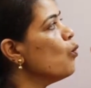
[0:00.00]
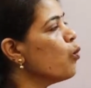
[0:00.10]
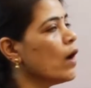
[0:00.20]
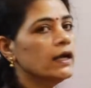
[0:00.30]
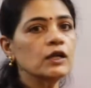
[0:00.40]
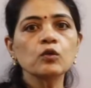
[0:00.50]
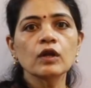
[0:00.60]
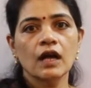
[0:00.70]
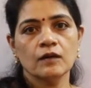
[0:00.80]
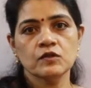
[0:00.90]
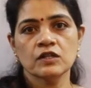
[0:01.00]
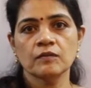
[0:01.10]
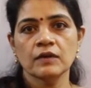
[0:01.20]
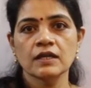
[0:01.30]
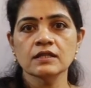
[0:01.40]
1 gulab
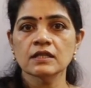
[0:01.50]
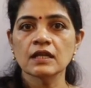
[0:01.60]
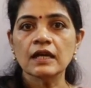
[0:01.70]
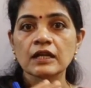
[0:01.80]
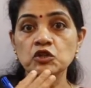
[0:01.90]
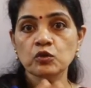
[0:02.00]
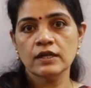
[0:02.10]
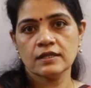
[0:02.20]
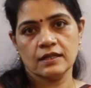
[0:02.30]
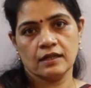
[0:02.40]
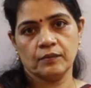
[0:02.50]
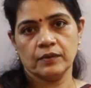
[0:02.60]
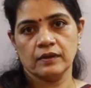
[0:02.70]
jam is sugar syrup.